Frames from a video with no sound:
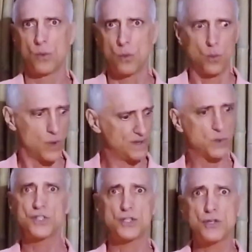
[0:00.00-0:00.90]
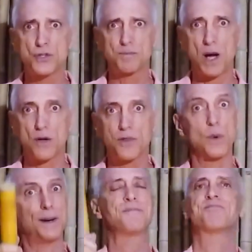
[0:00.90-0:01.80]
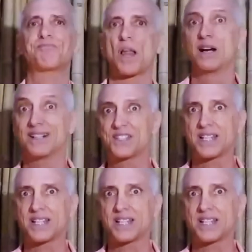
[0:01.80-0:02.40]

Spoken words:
When would you use both? Well, let's